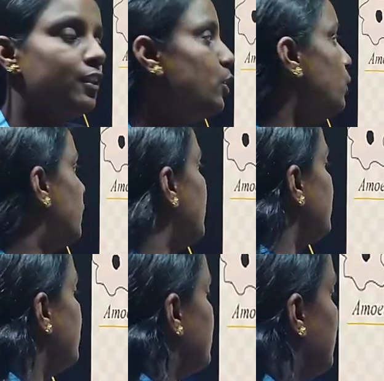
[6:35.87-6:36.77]

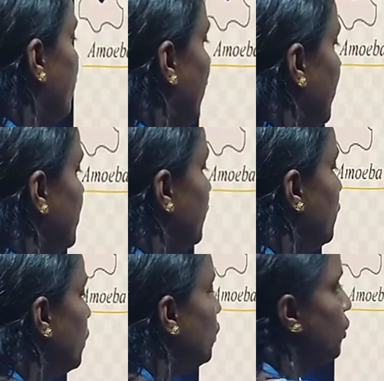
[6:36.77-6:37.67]
Nucleus is divides
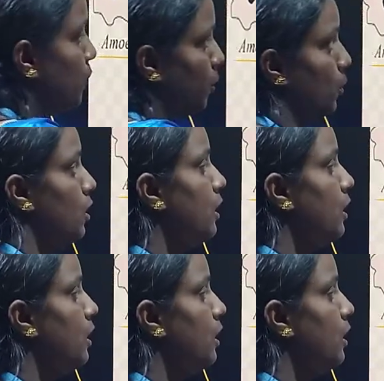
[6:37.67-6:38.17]
into two.